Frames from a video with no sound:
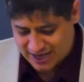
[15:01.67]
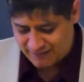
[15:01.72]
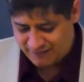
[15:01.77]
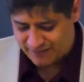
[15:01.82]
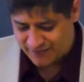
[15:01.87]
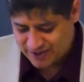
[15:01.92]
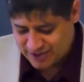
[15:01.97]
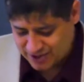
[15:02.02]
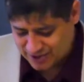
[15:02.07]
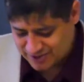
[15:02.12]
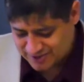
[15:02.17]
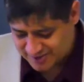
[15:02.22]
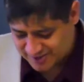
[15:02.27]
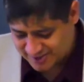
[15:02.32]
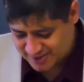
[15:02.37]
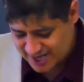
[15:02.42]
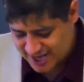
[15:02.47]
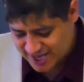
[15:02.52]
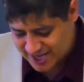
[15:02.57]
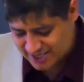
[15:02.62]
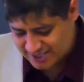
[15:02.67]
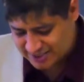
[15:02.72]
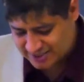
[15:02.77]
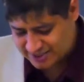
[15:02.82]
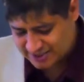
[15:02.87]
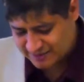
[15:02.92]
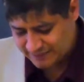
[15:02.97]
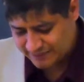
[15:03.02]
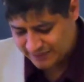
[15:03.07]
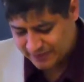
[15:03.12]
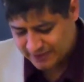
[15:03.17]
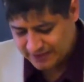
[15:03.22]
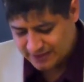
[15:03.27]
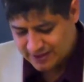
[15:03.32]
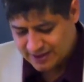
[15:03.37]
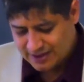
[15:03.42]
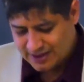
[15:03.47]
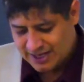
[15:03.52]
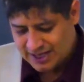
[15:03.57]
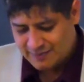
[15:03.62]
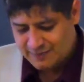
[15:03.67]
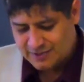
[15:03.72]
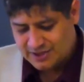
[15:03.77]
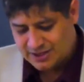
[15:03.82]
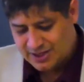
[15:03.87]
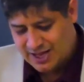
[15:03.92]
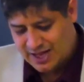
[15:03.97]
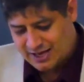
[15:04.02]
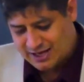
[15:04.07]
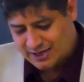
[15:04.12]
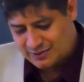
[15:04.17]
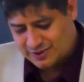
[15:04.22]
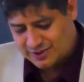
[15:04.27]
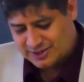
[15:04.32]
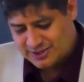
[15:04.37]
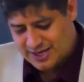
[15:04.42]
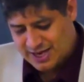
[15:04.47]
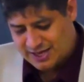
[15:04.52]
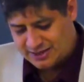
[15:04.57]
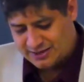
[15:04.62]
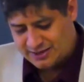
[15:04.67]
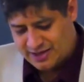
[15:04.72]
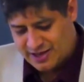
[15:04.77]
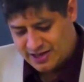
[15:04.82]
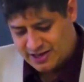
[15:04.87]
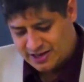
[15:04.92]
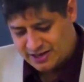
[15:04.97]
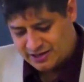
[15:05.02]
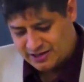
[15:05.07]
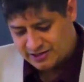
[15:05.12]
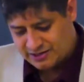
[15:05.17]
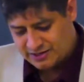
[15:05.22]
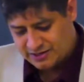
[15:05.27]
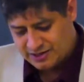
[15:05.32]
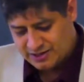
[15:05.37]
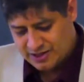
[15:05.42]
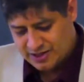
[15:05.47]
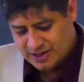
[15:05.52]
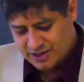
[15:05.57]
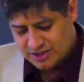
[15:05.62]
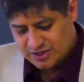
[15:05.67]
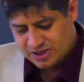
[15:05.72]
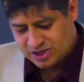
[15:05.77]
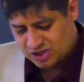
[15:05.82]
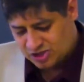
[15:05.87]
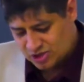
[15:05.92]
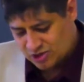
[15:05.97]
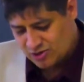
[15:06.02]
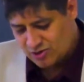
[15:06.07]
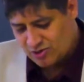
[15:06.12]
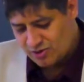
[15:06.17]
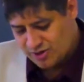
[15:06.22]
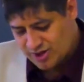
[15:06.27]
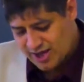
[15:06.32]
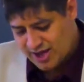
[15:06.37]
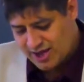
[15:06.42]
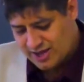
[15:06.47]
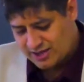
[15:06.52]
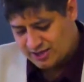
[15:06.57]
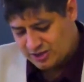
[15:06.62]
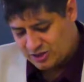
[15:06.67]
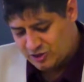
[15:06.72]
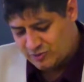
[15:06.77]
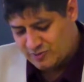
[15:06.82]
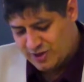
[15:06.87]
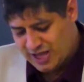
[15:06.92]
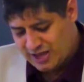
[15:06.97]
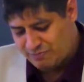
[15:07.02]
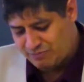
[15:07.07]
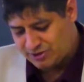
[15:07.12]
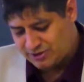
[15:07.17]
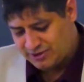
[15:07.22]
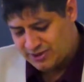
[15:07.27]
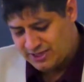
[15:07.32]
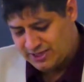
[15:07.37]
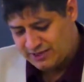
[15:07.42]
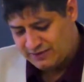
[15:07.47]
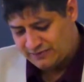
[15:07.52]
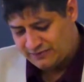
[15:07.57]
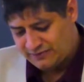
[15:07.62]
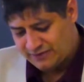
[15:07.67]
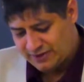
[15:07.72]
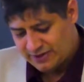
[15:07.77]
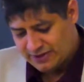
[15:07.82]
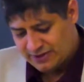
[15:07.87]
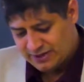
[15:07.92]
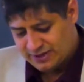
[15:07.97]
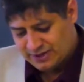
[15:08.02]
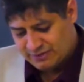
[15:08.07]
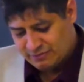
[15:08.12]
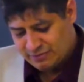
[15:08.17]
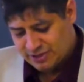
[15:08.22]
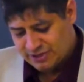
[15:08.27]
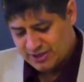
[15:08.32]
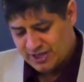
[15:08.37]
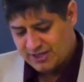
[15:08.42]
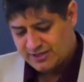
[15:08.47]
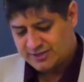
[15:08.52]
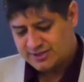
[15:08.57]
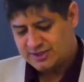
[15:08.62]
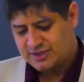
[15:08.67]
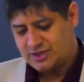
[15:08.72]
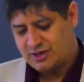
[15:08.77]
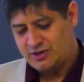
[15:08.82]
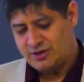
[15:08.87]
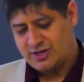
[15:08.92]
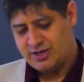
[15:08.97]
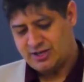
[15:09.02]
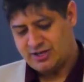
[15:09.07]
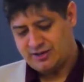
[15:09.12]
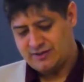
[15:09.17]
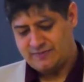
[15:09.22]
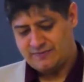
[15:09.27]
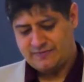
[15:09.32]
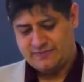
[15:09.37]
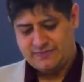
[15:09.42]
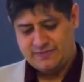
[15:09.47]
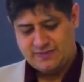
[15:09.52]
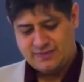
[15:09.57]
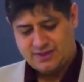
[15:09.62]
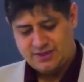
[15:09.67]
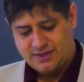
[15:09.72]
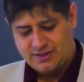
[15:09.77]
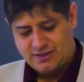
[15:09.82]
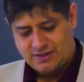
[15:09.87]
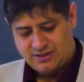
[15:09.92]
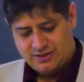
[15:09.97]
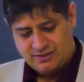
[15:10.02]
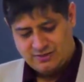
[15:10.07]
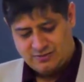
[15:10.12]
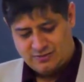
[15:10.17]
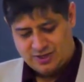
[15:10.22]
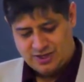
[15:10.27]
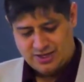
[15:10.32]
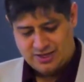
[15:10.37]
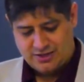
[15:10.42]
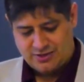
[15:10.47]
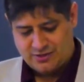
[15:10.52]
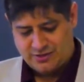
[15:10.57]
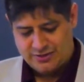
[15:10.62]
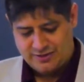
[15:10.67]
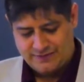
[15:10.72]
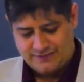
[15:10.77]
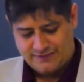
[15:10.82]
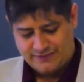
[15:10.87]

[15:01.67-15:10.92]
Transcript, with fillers: and for your sake, I am glad I was not there, so that you may believe. But let us go to him. Wow.